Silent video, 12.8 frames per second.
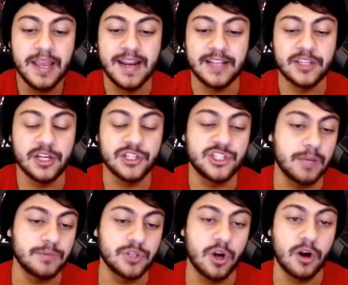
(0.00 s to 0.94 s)
And I thought
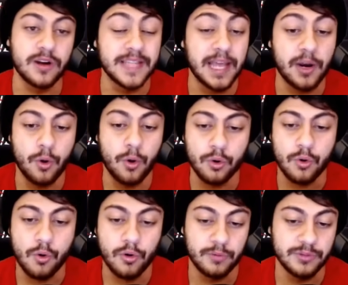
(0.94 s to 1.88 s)
James Harden that whole
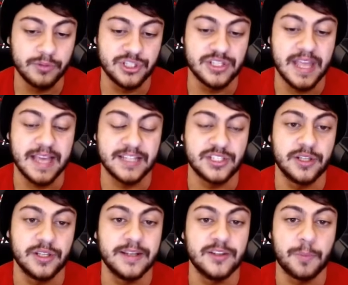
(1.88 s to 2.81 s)
quarter was just
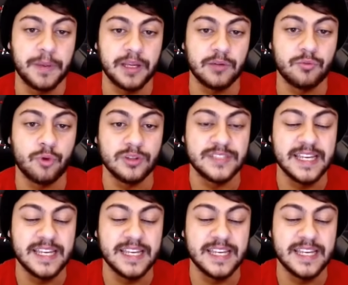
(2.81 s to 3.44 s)
excellent in the pick and roll,